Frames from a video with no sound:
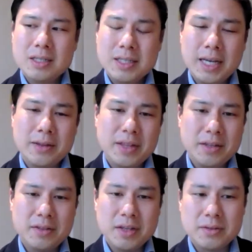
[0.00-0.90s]
yeah,
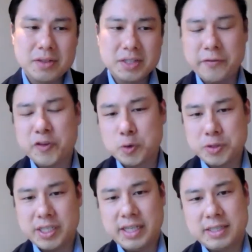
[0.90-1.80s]
the
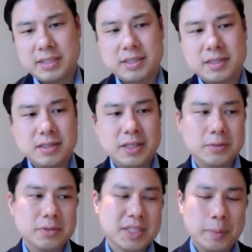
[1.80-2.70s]
difficulty is
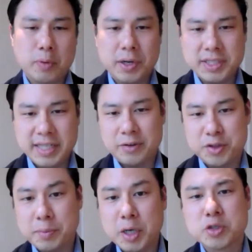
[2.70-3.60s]
separating out the
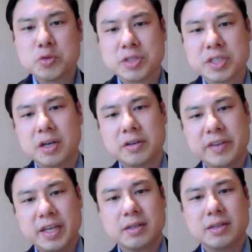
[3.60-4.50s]
emotional side of
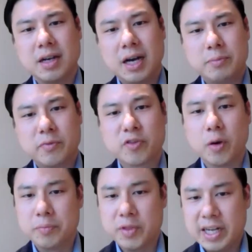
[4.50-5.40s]
it
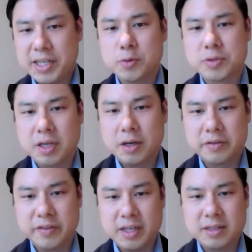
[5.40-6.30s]
from the legal side
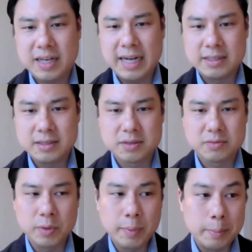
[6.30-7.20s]
of it, and
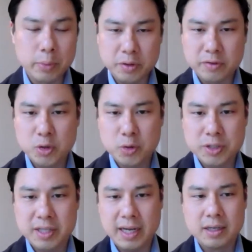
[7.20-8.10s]
remembering of
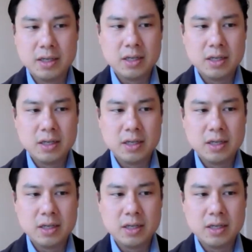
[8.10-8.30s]
course that